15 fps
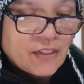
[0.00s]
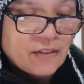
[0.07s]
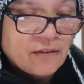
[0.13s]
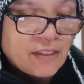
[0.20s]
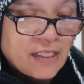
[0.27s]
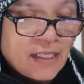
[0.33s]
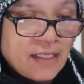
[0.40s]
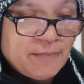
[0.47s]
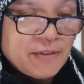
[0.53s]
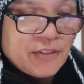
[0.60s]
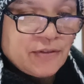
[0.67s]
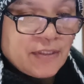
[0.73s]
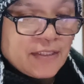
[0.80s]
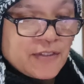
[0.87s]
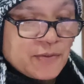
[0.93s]
Okay, let me
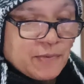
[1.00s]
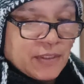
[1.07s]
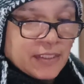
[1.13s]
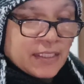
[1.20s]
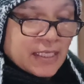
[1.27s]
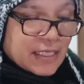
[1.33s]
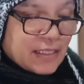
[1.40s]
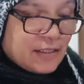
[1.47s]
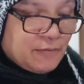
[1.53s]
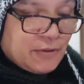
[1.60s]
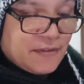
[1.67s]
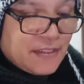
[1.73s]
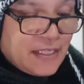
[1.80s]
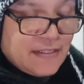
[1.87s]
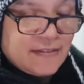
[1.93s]
do this one, the
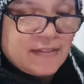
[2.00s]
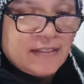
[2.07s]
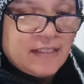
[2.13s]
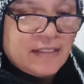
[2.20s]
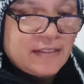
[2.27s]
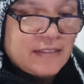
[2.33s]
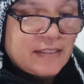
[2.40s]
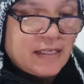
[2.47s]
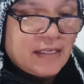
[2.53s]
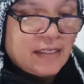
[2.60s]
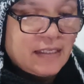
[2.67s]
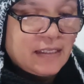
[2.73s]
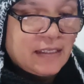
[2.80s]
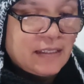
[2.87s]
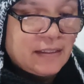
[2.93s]
one that it's
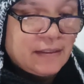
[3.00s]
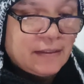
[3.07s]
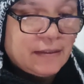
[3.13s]
saying here.